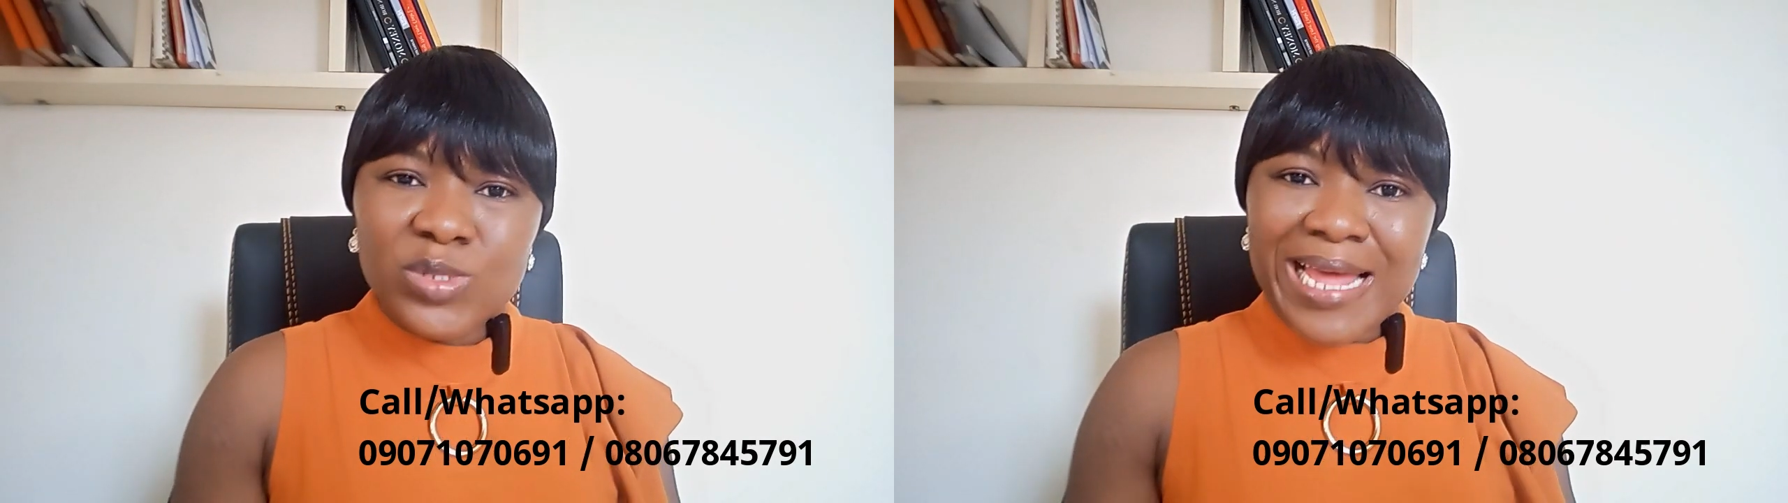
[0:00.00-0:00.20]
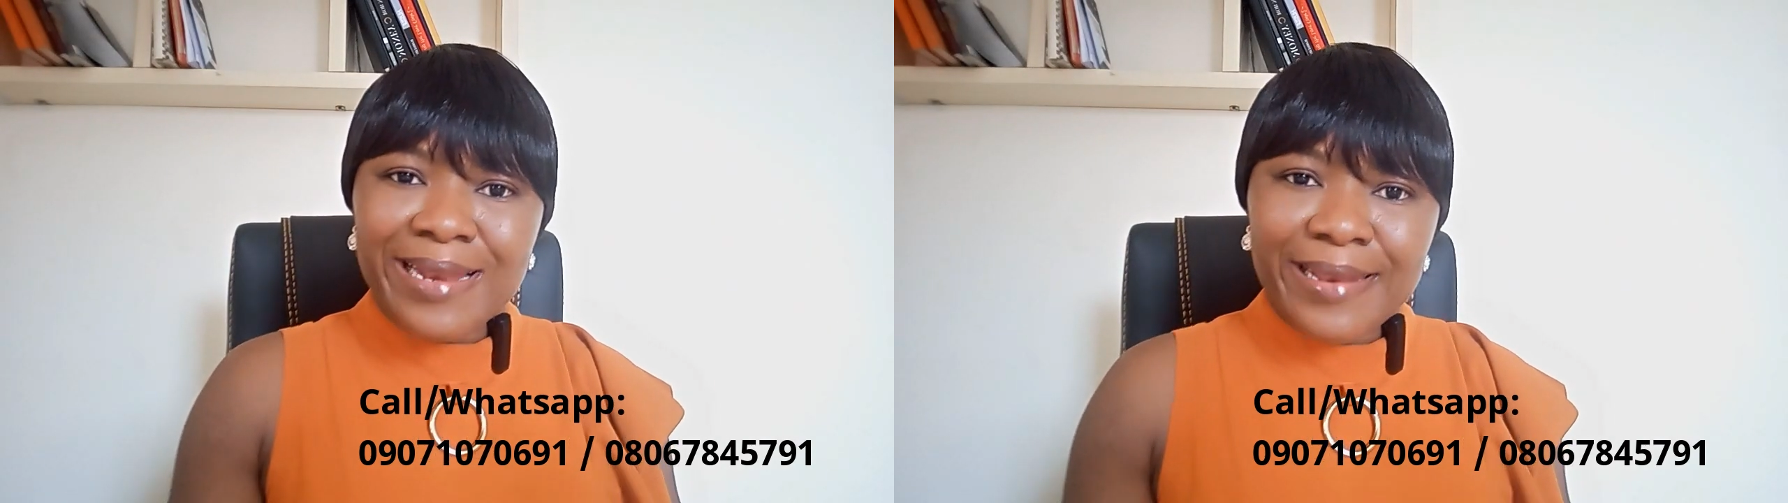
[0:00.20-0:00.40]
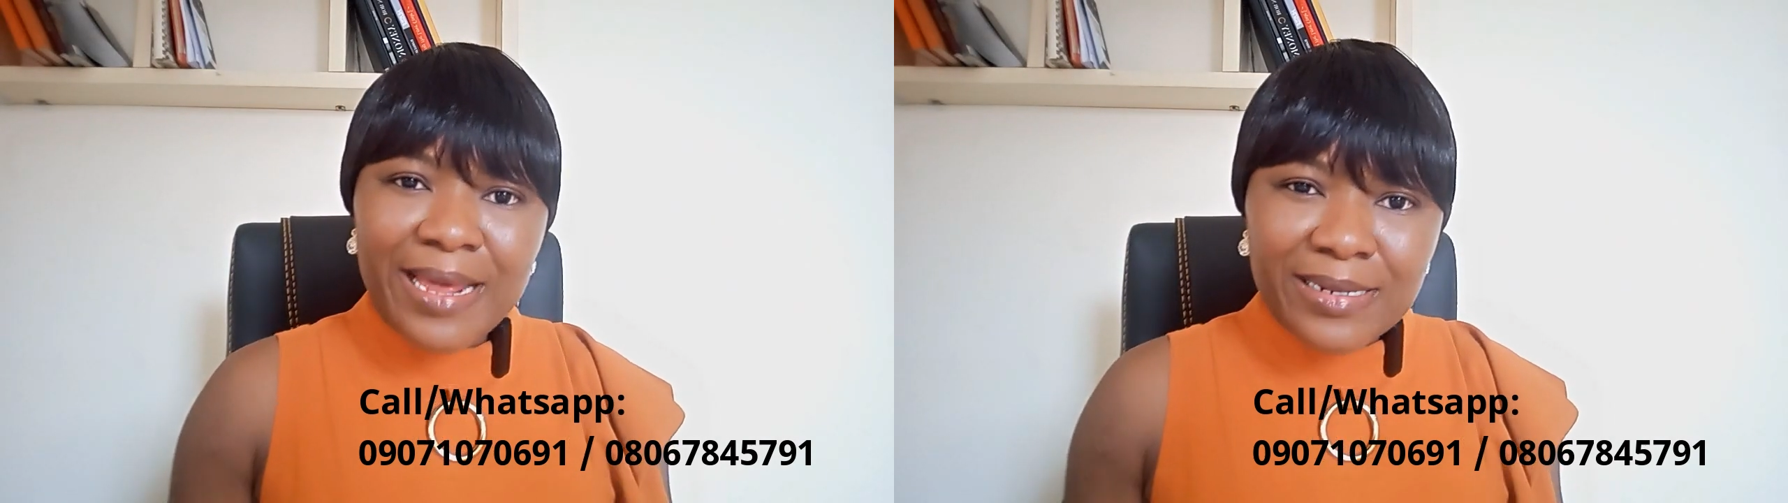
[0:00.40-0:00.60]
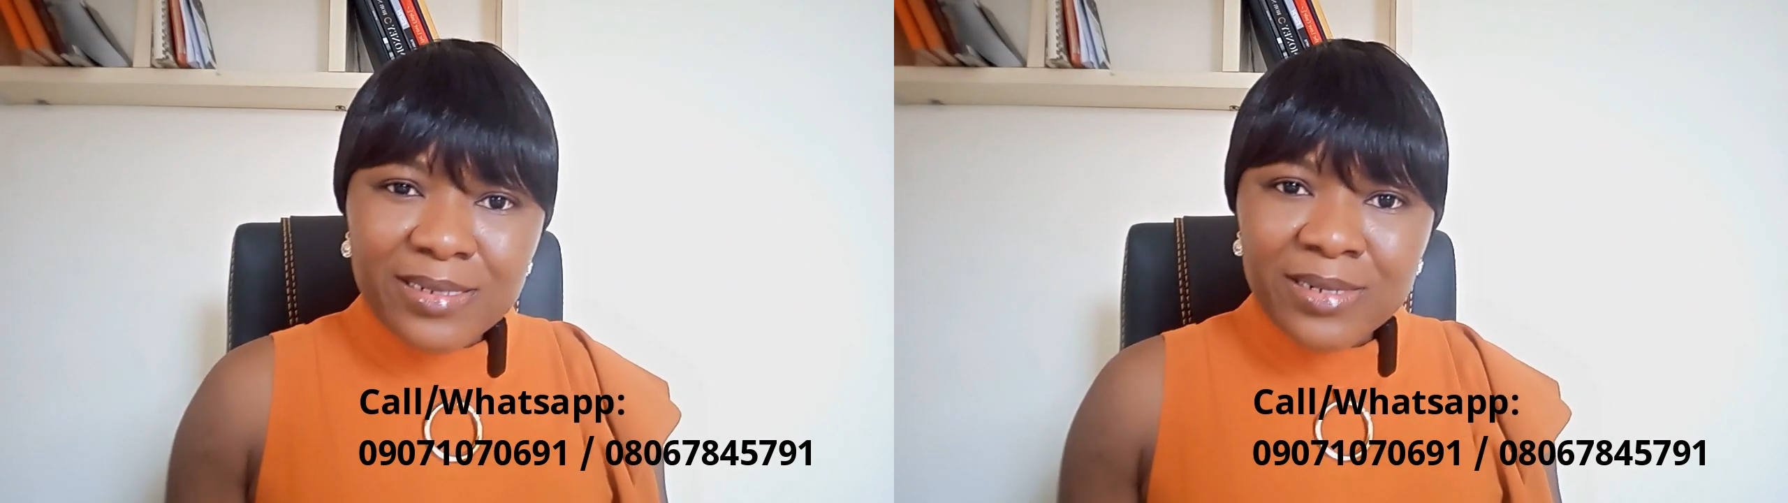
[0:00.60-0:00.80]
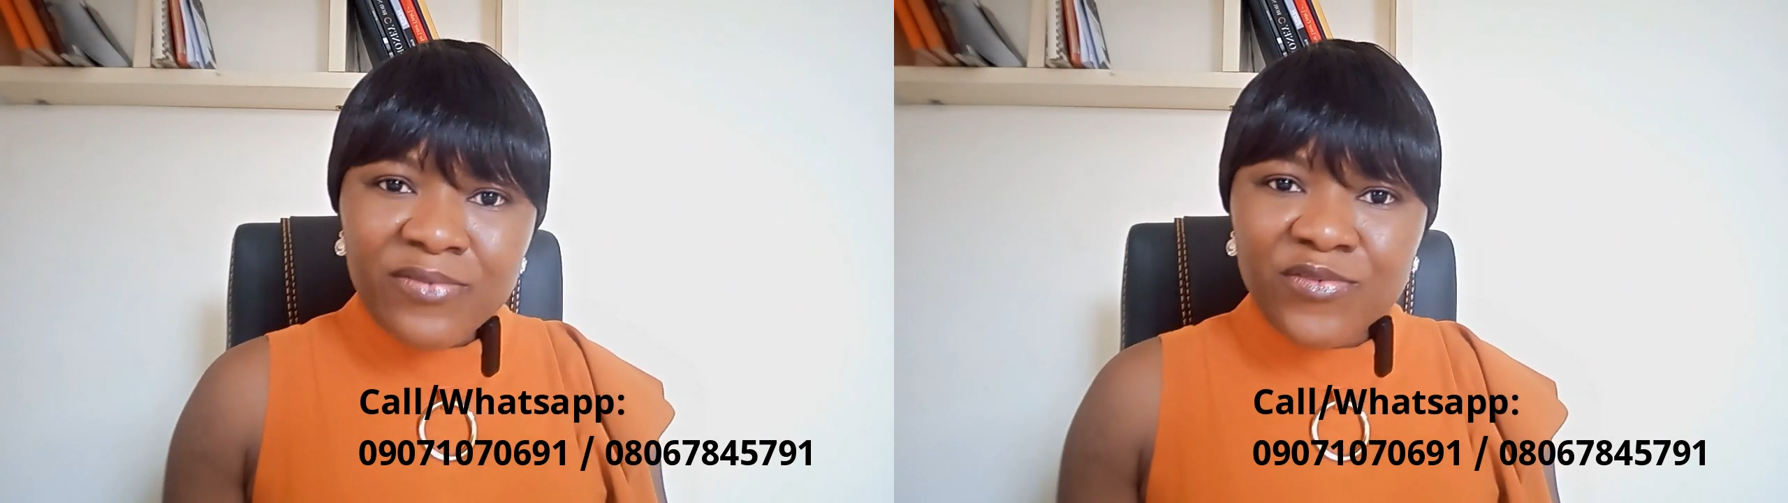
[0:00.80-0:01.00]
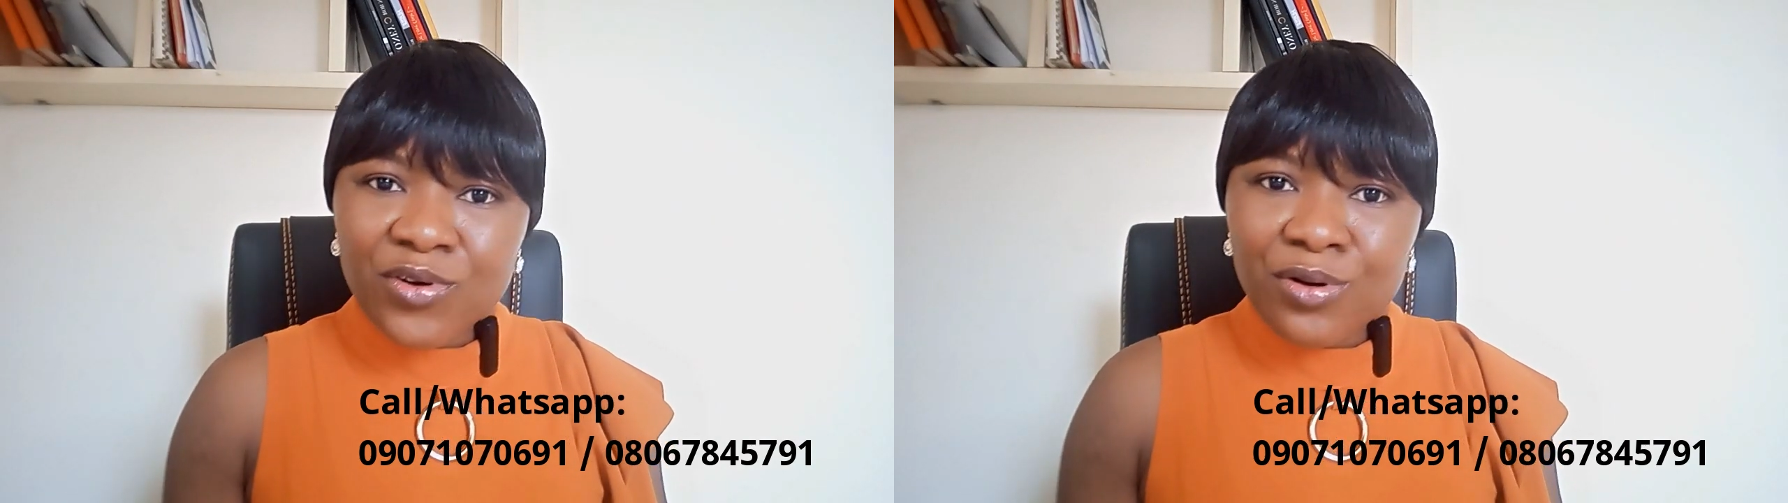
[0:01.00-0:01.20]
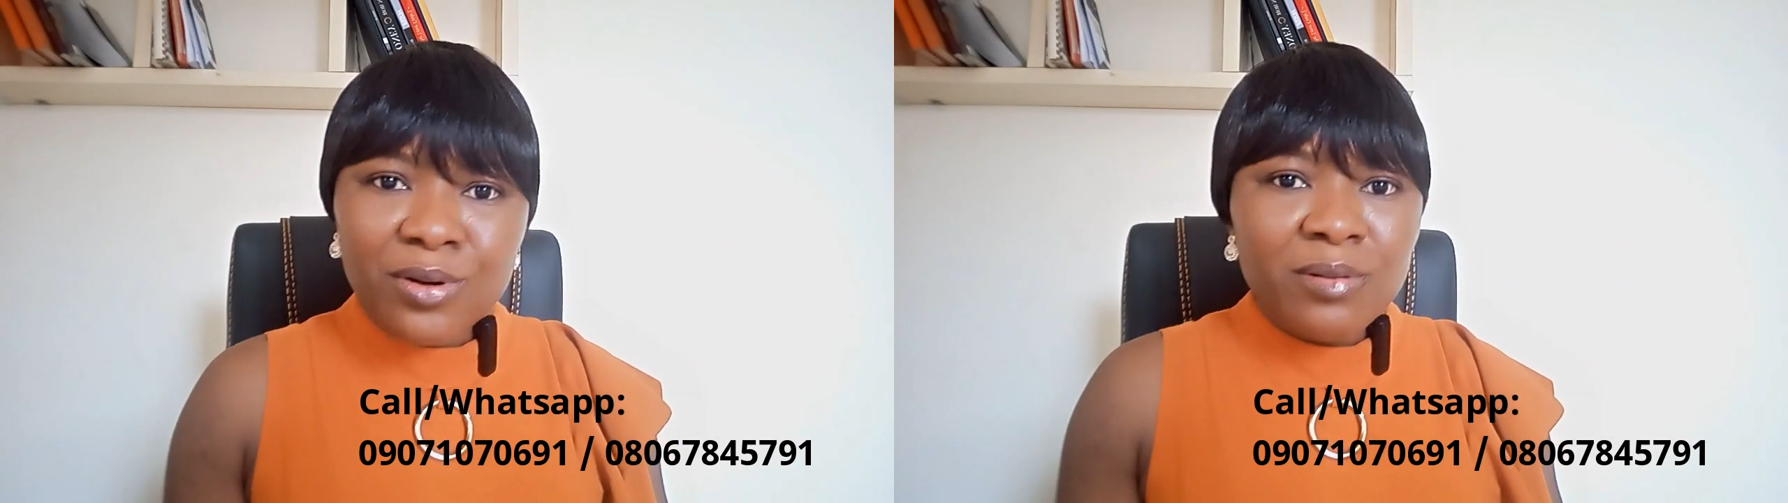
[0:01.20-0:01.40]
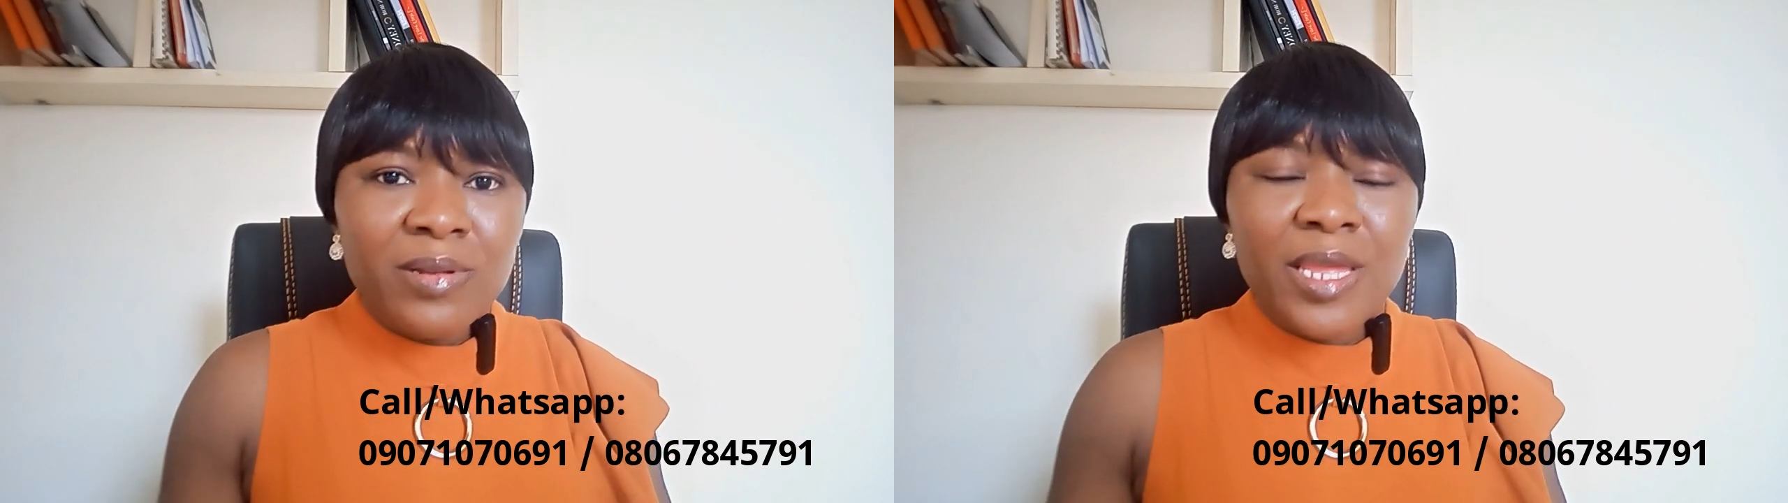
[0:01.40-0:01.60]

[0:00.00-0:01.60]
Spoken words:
that land for